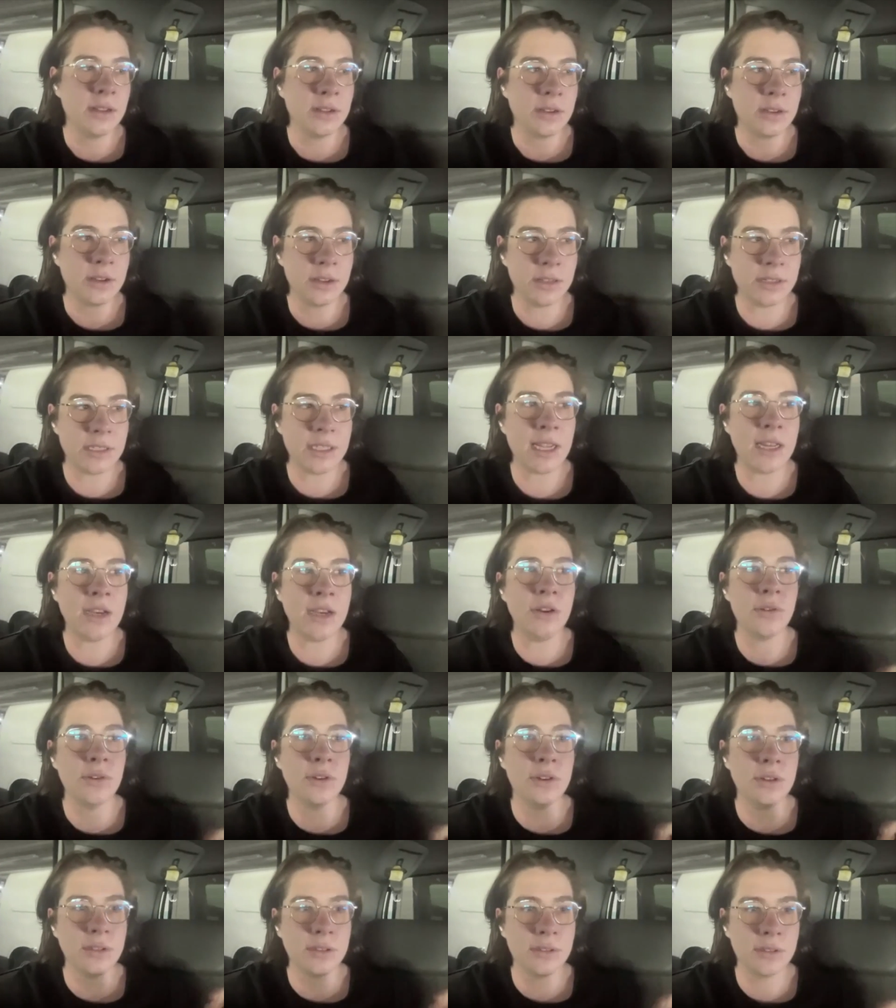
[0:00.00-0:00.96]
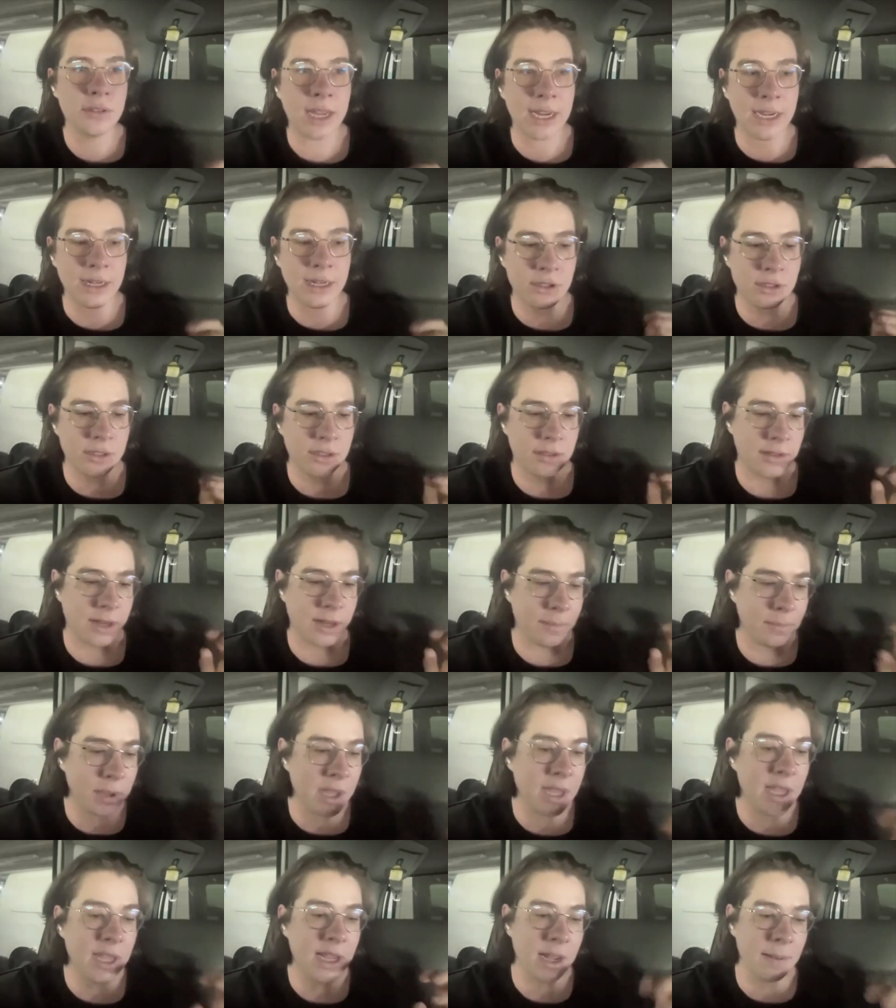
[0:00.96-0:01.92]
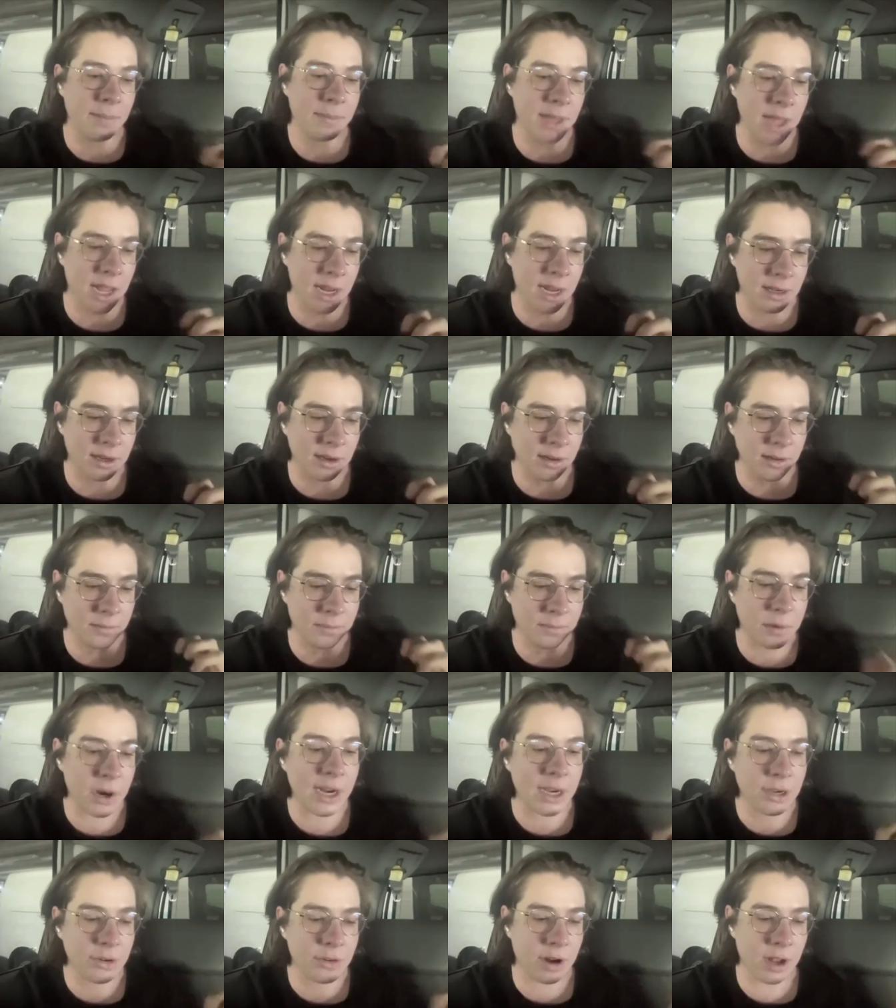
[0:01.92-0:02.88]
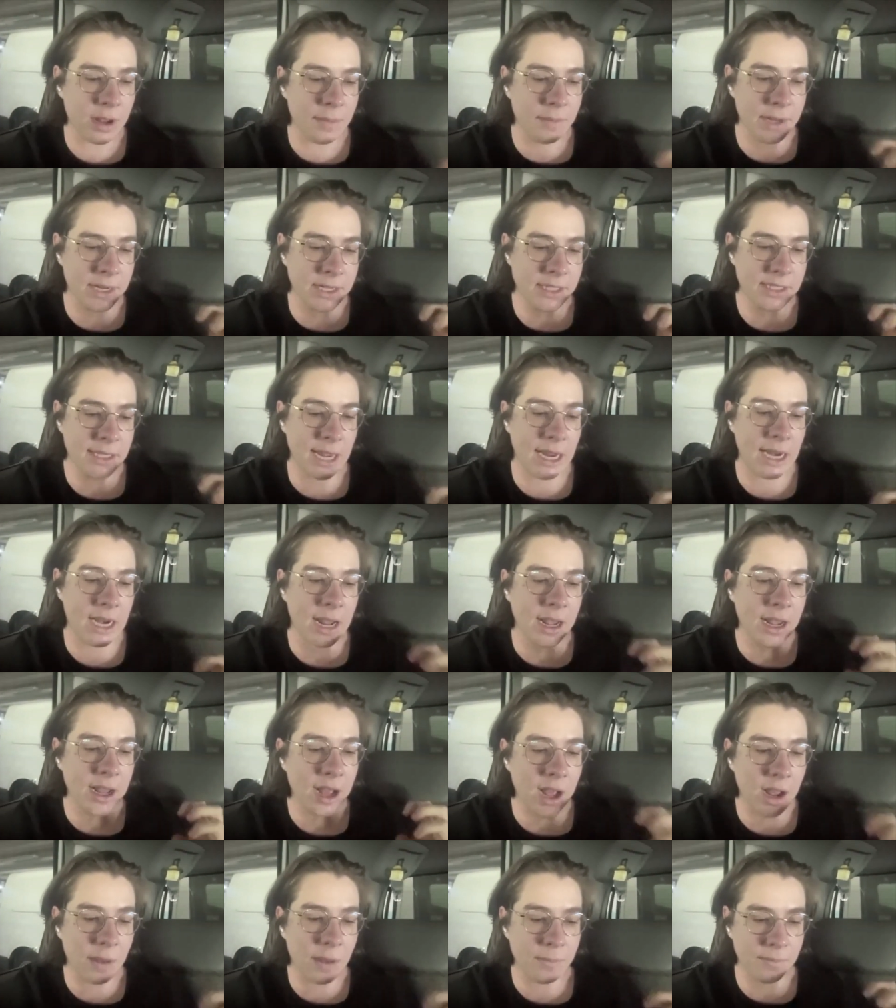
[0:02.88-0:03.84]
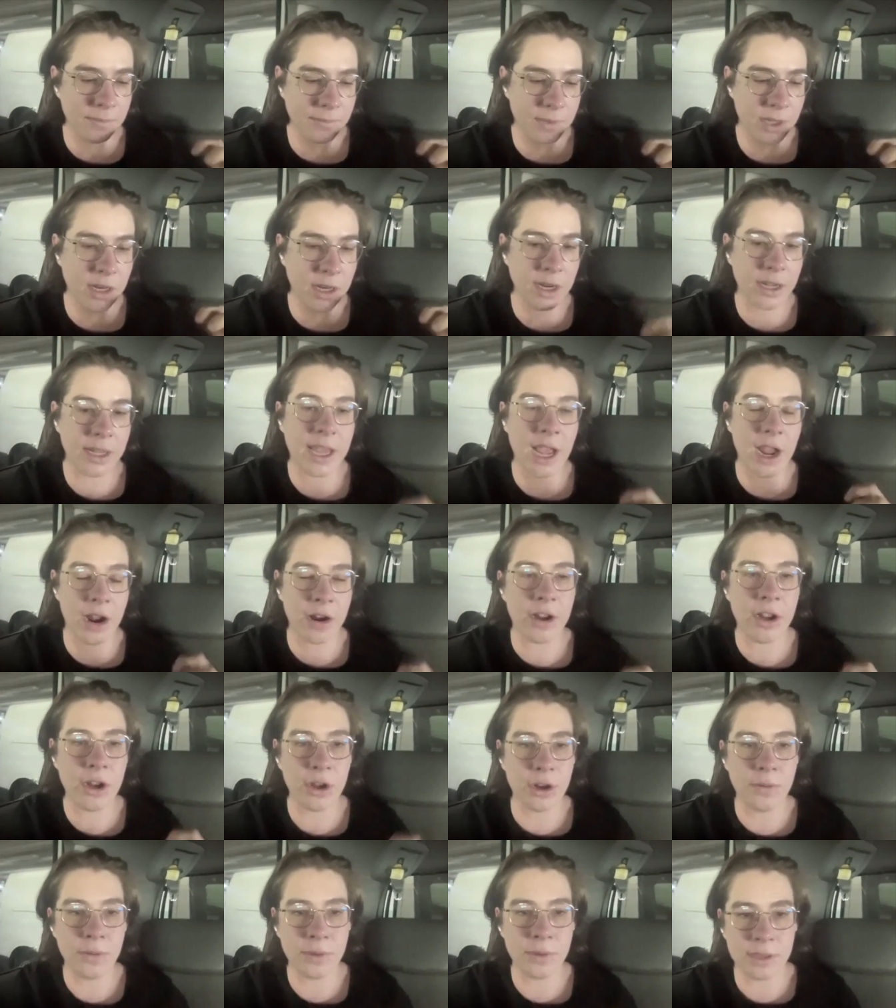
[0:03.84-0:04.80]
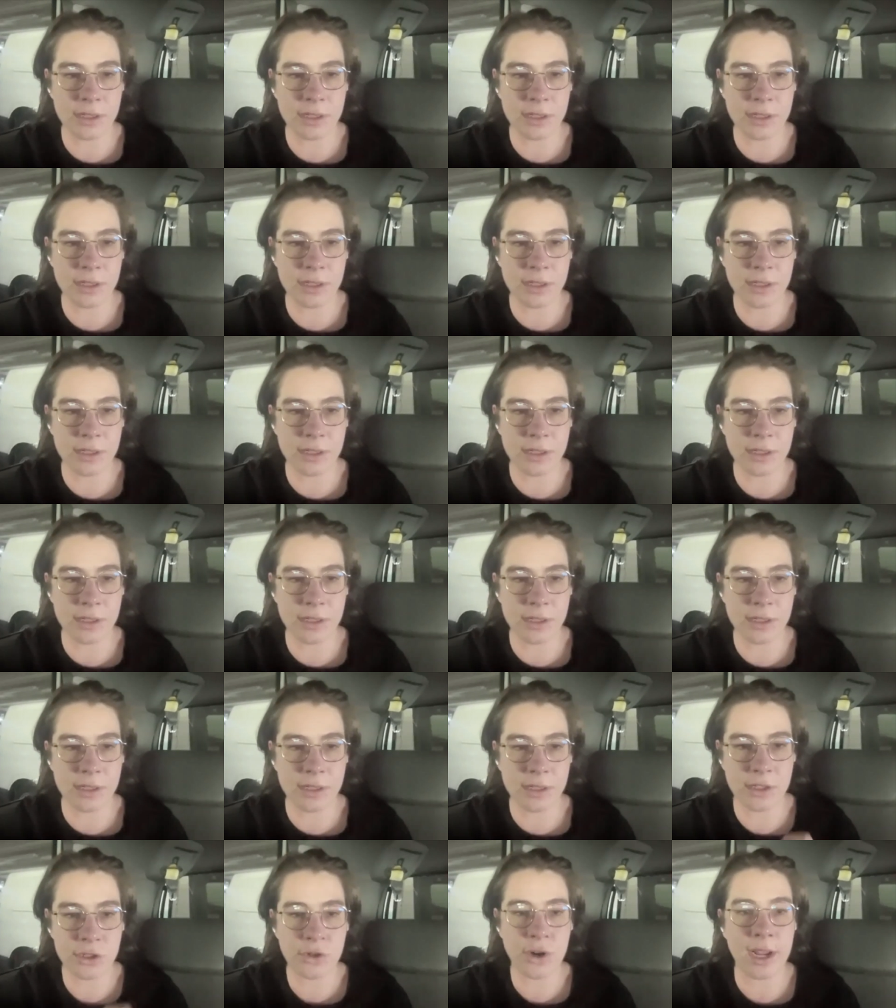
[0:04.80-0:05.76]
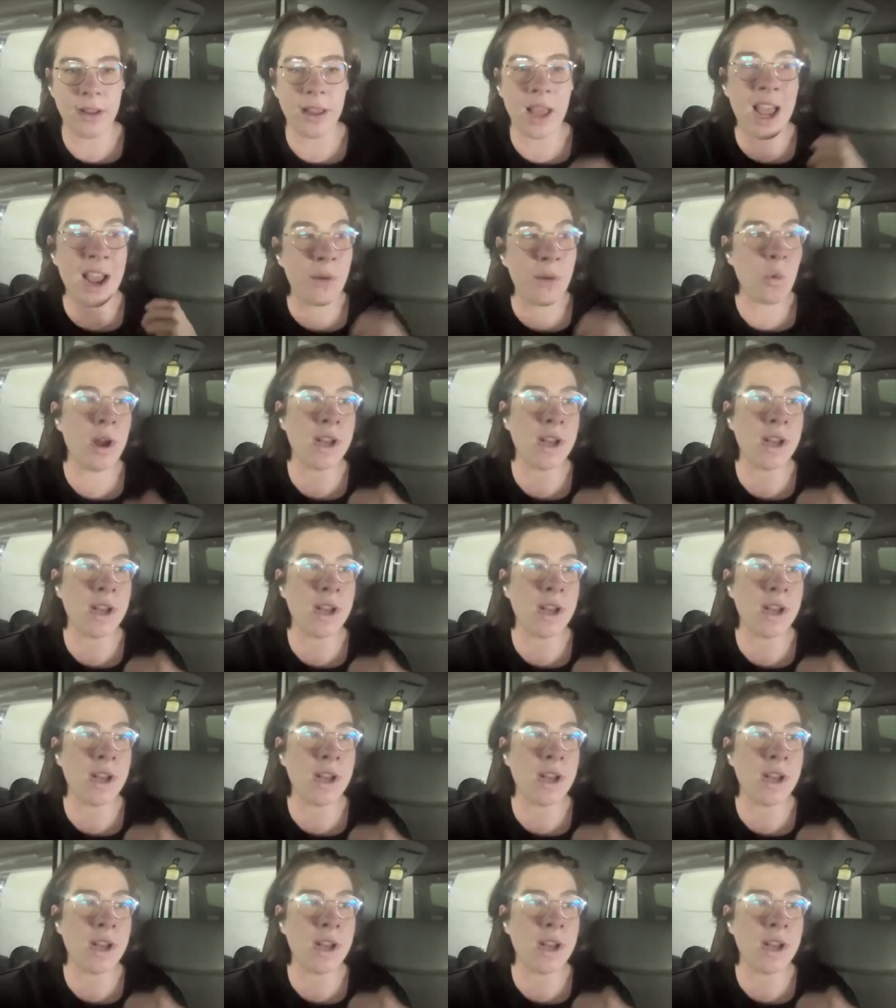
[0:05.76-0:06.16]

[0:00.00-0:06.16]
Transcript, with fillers: continual, like just like picking up that little breadcrumb and saying like, I'm gonna carry on with this trail.